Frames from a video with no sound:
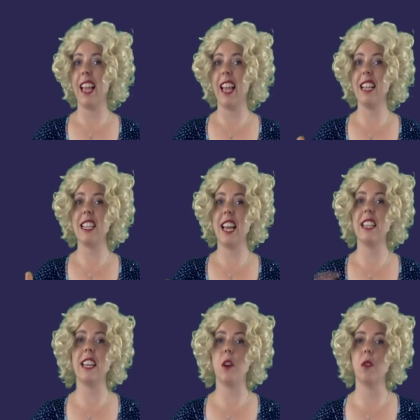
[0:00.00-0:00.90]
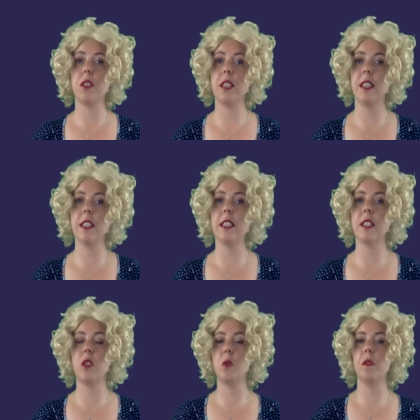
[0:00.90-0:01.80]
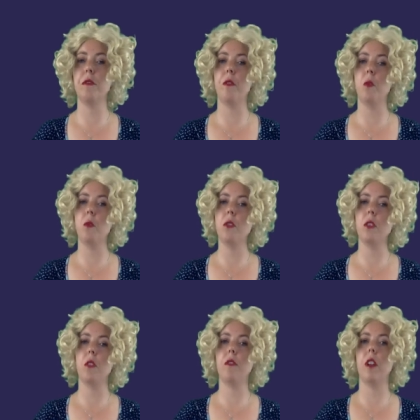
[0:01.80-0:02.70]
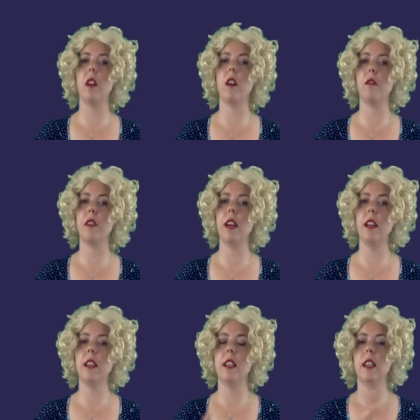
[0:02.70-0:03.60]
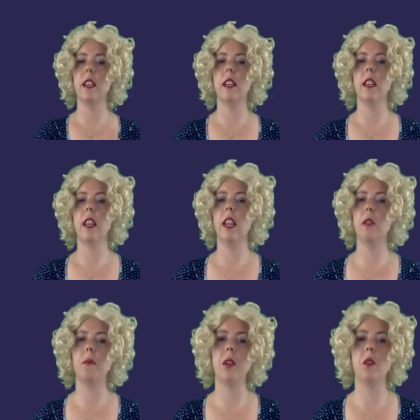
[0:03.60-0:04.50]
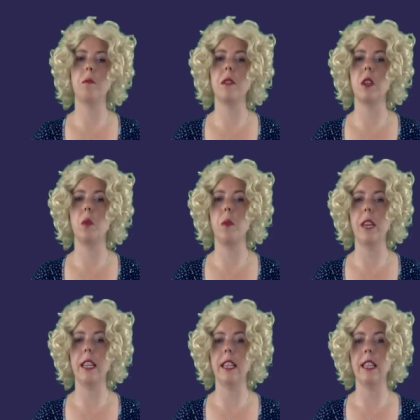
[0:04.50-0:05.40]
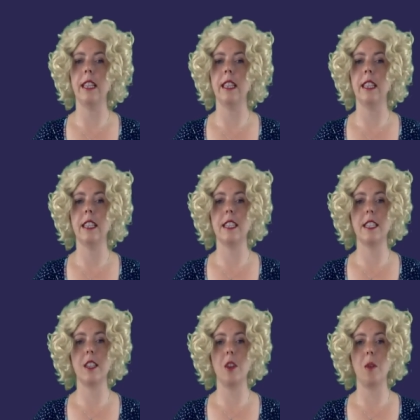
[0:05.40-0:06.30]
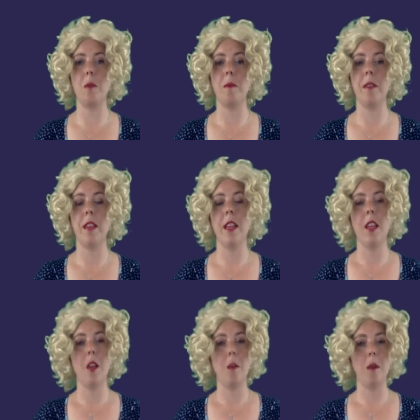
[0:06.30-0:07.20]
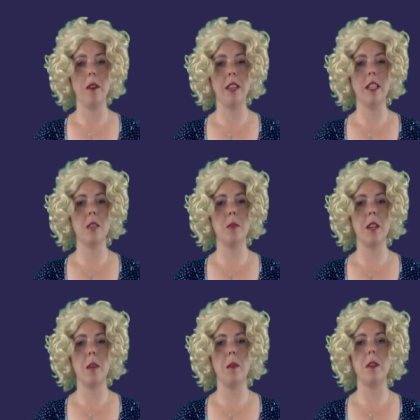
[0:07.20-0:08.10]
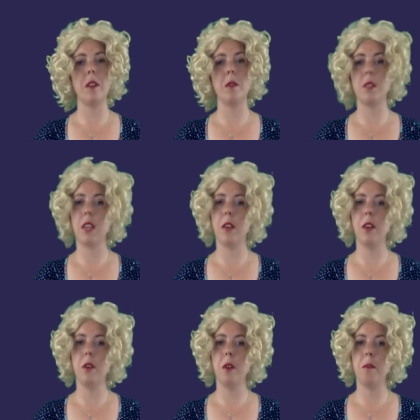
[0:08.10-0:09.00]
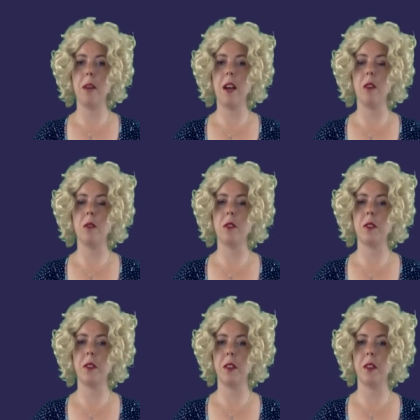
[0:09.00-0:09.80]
and antioxidants to the food of a larva, it becomes a queen. So, well, that is what I wanted to tell you about